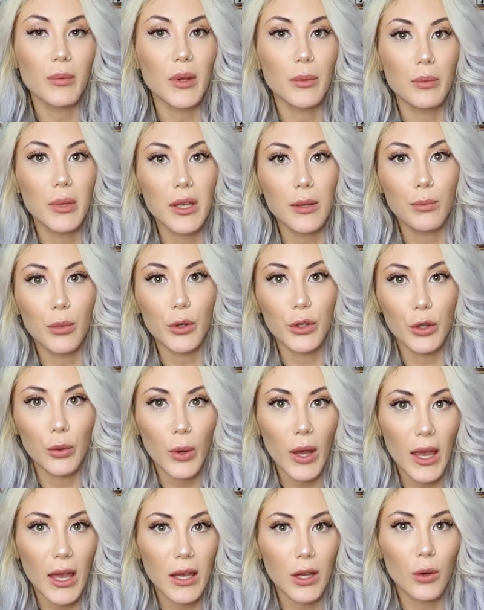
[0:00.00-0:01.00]
the people you
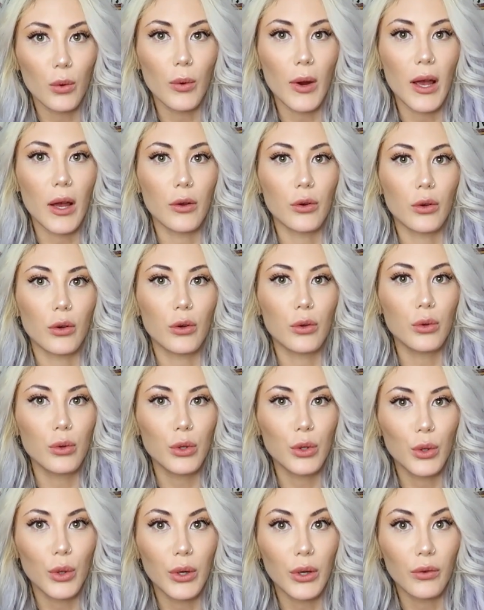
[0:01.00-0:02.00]
hang around or who
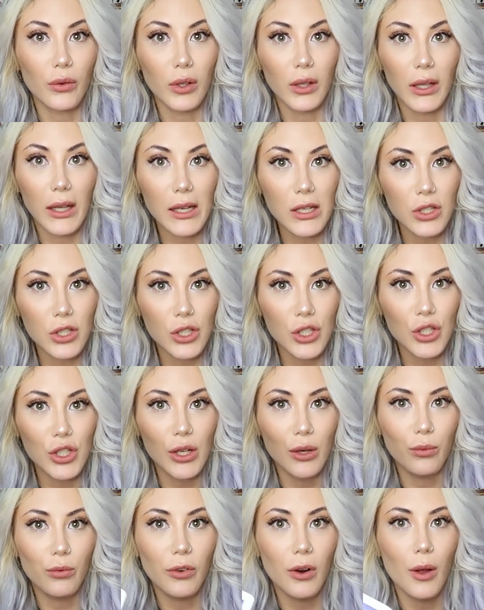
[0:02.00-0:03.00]
you're in a
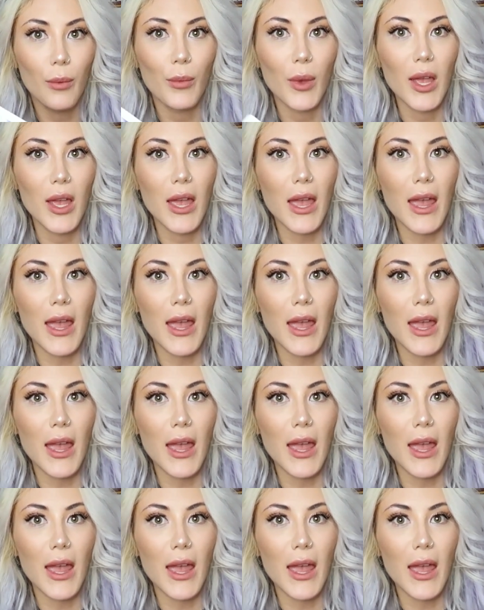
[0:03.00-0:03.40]
relationship from.